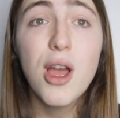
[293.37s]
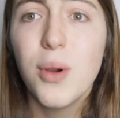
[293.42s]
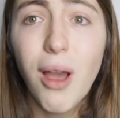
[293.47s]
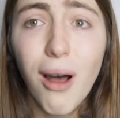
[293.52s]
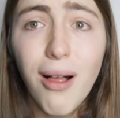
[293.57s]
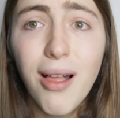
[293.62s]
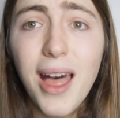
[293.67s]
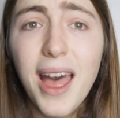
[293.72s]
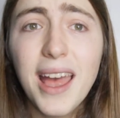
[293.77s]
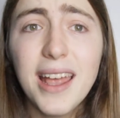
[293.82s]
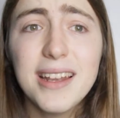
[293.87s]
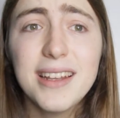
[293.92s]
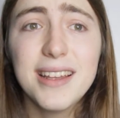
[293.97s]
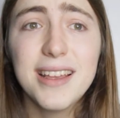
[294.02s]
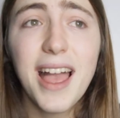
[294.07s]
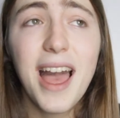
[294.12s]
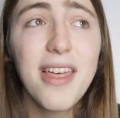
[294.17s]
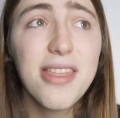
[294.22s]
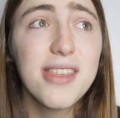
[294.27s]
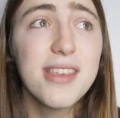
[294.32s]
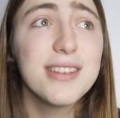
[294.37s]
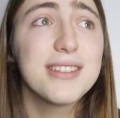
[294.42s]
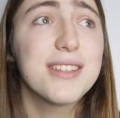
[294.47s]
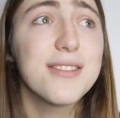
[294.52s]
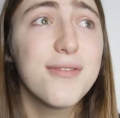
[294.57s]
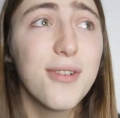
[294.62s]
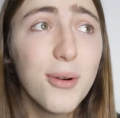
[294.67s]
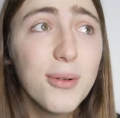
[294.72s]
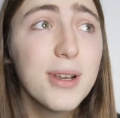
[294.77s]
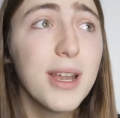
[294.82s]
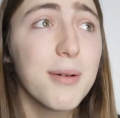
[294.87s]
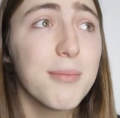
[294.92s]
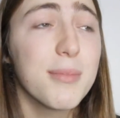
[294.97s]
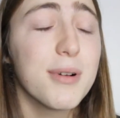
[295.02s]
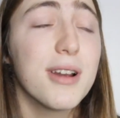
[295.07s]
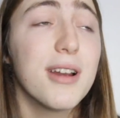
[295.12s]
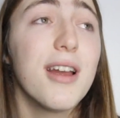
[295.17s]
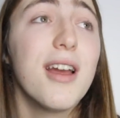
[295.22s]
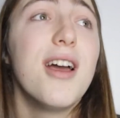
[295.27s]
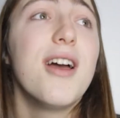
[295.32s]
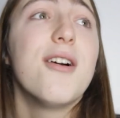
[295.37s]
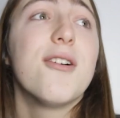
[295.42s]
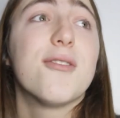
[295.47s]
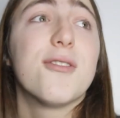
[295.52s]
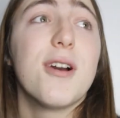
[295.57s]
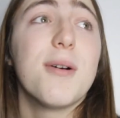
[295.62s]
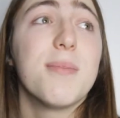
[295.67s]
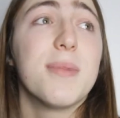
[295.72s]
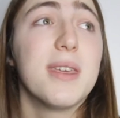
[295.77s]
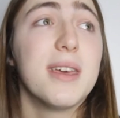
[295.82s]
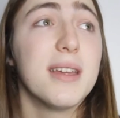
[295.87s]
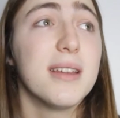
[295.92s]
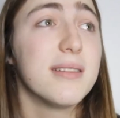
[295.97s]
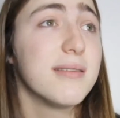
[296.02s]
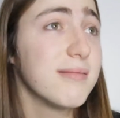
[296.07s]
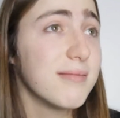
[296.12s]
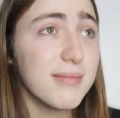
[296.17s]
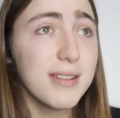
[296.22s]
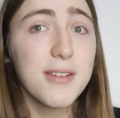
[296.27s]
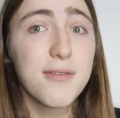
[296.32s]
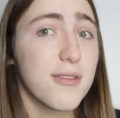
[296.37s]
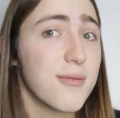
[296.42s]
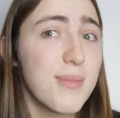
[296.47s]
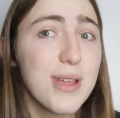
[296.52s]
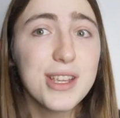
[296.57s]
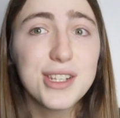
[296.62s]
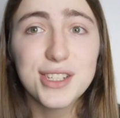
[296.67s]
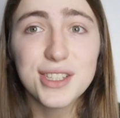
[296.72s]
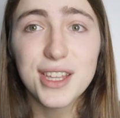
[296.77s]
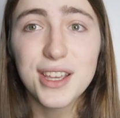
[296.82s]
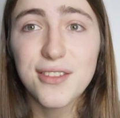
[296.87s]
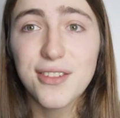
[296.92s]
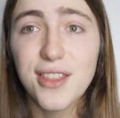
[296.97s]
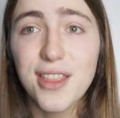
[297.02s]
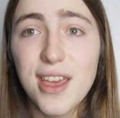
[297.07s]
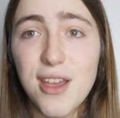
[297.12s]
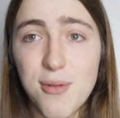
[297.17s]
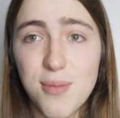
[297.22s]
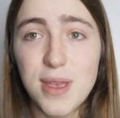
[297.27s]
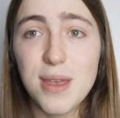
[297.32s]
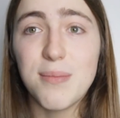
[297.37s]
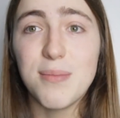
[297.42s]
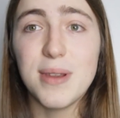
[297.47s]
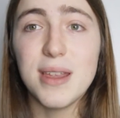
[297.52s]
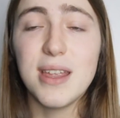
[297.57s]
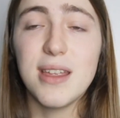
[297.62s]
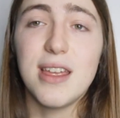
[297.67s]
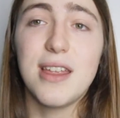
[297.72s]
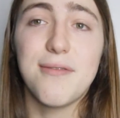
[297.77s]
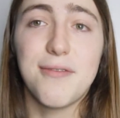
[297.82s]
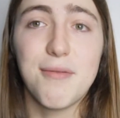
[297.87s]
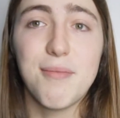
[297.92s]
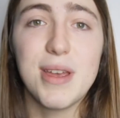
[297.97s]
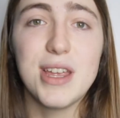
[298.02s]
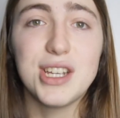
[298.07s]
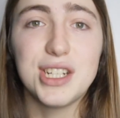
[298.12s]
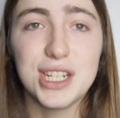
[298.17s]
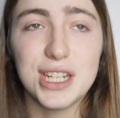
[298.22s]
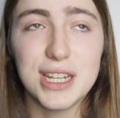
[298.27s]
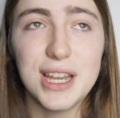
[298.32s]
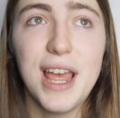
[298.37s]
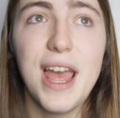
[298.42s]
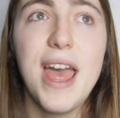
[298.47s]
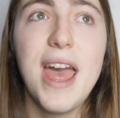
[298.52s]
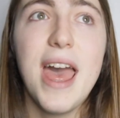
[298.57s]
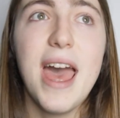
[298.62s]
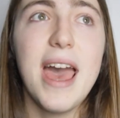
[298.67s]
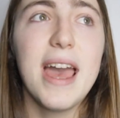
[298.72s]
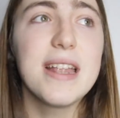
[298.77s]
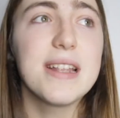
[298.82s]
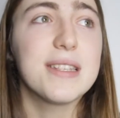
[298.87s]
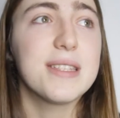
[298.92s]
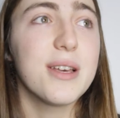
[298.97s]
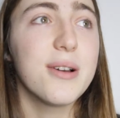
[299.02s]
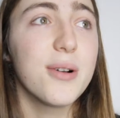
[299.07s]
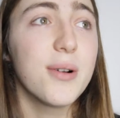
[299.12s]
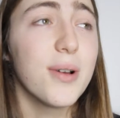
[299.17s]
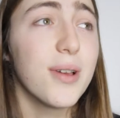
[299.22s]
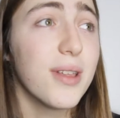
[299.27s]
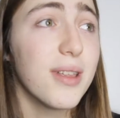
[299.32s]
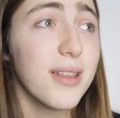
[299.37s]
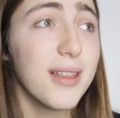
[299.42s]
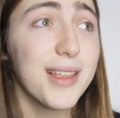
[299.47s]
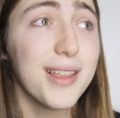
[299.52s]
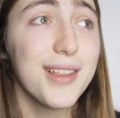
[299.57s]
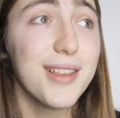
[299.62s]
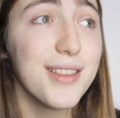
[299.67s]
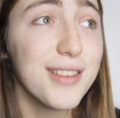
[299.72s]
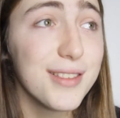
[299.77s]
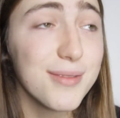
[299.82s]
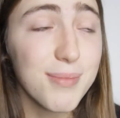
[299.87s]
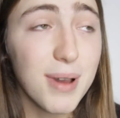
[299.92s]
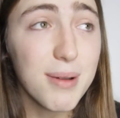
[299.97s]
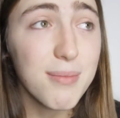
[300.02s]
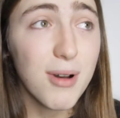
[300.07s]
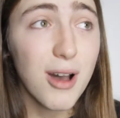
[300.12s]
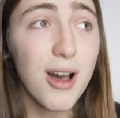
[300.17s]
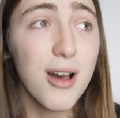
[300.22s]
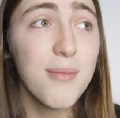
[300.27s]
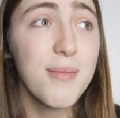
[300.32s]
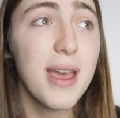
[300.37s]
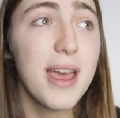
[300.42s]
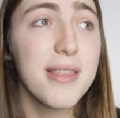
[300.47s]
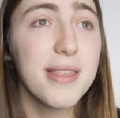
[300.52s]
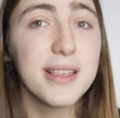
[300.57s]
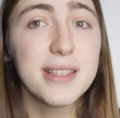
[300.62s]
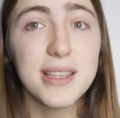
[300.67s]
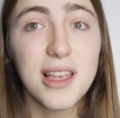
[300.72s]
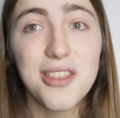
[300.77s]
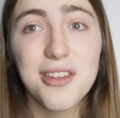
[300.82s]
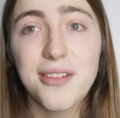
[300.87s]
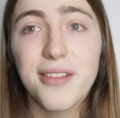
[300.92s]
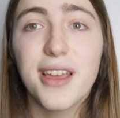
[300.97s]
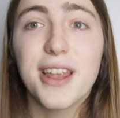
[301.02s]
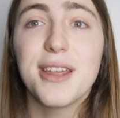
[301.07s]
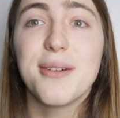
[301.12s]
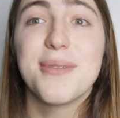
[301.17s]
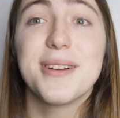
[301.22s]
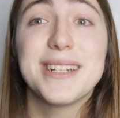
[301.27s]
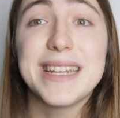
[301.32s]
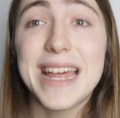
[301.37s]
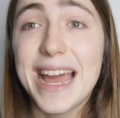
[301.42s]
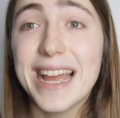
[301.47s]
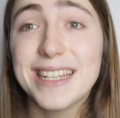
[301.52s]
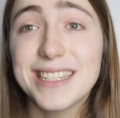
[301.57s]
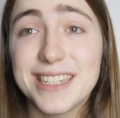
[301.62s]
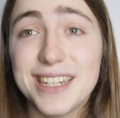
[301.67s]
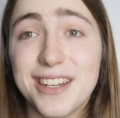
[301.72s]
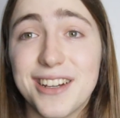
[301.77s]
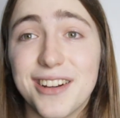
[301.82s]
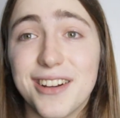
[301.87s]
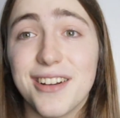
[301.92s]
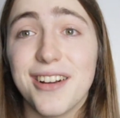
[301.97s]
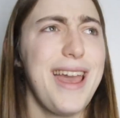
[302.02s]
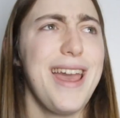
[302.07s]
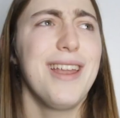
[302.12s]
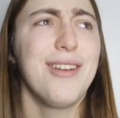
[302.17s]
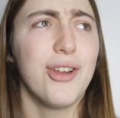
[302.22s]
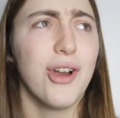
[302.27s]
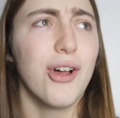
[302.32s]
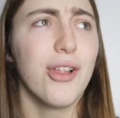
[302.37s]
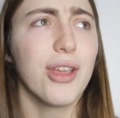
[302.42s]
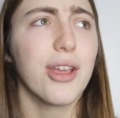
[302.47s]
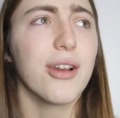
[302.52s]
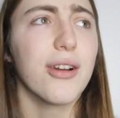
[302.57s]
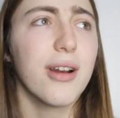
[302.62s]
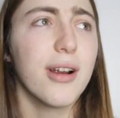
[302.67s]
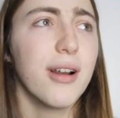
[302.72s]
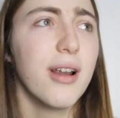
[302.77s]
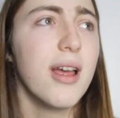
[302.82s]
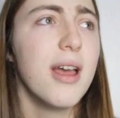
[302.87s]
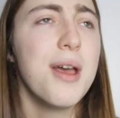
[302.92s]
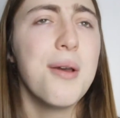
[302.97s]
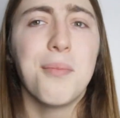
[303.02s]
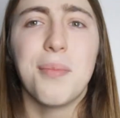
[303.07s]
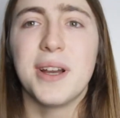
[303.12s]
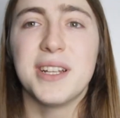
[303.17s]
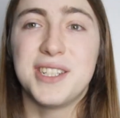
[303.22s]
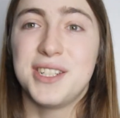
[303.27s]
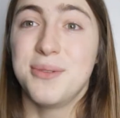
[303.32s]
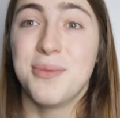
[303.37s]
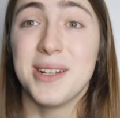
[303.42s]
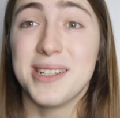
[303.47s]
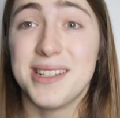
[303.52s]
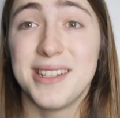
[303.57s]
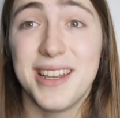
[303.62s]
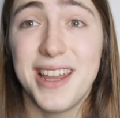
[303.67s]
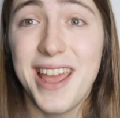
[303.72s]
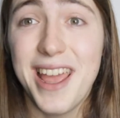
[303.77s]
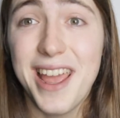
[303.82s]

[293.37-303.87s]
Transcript: We all had Kathy's phone number from the information, like the Airbnb information, and so my mom and this other lady were texting her and calling her, but she wasn't